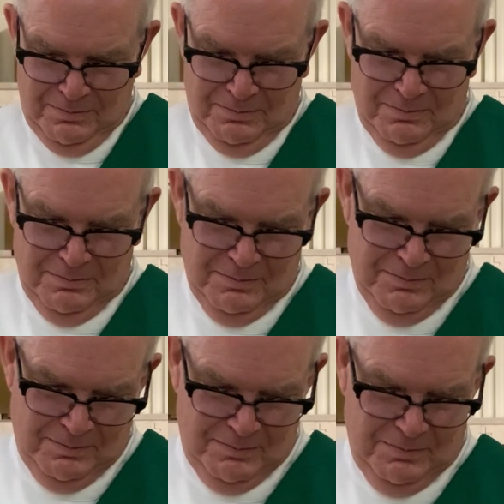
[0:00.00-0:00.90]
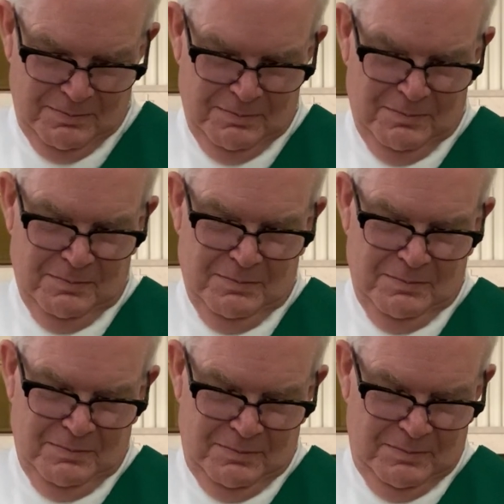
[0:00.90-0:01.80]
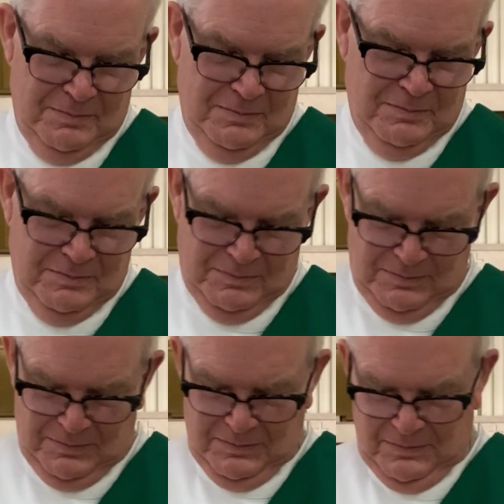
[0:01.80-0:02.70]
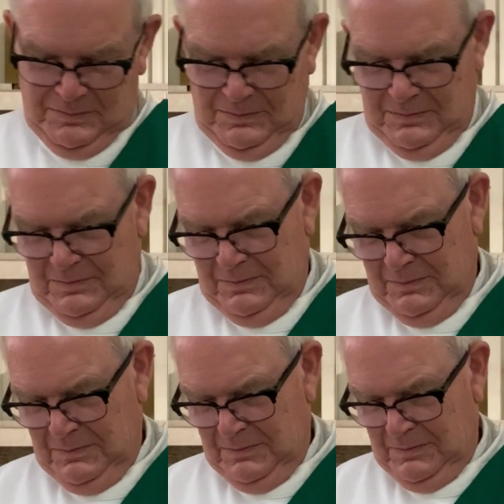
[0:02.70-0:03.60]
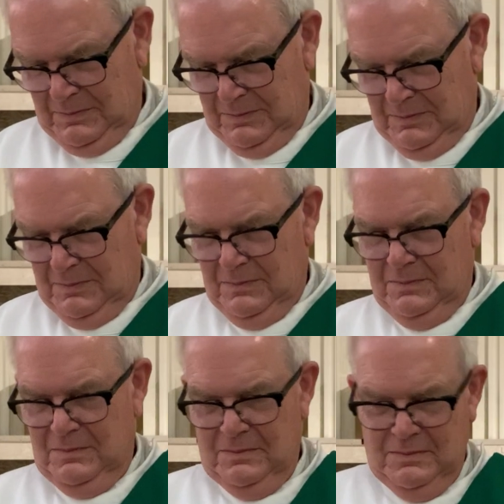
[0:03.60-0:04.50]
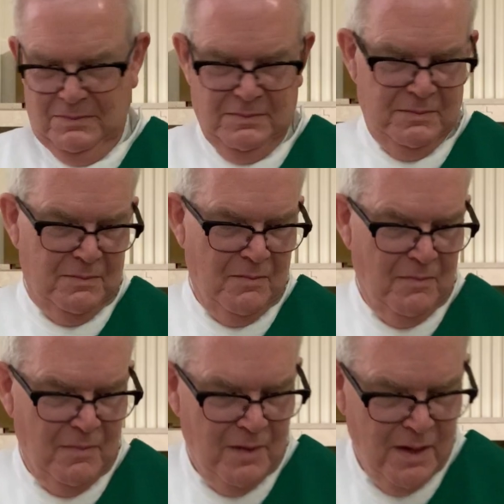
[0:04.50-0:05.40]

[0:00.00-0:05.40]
[no speech]